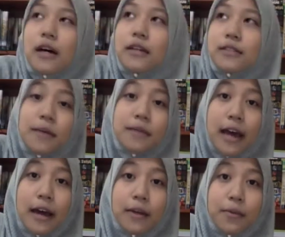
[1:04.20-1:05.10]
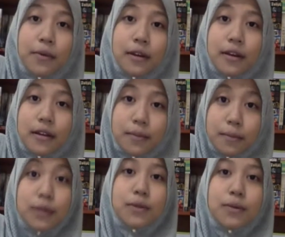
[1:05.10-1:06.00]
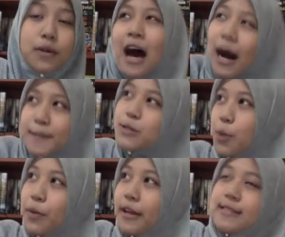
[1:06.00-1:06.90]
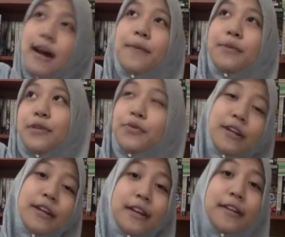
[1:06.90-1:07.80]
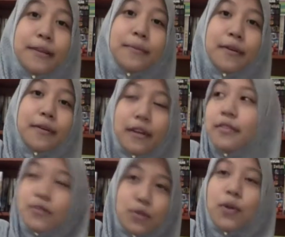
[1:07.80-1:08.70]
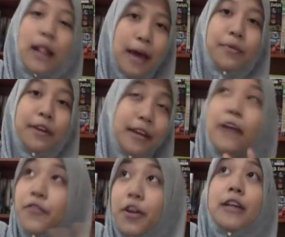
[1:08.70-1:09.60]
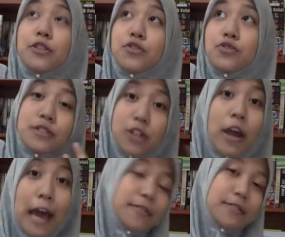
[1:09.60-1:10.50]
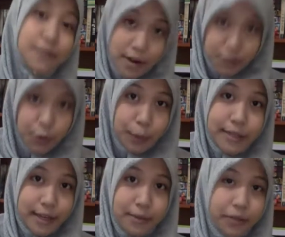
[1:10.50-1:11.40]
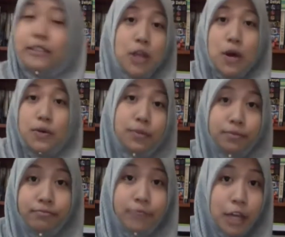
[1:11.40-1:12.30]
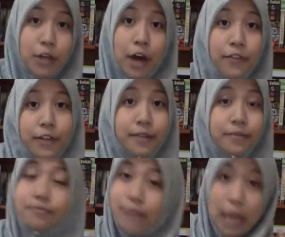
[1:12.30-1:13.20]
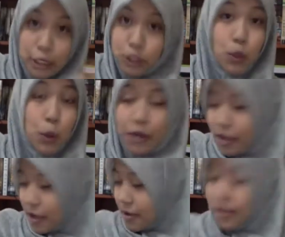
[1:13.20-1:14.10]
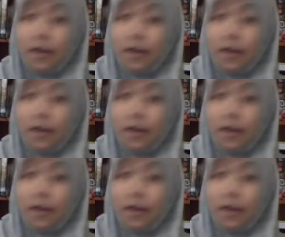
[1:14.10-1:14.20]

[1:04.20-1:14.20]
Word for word: that Simon had with Blue. How stupid is Simon reading an email in the school library and forget to log out? It's very stupid, Simon. So there you have it, a story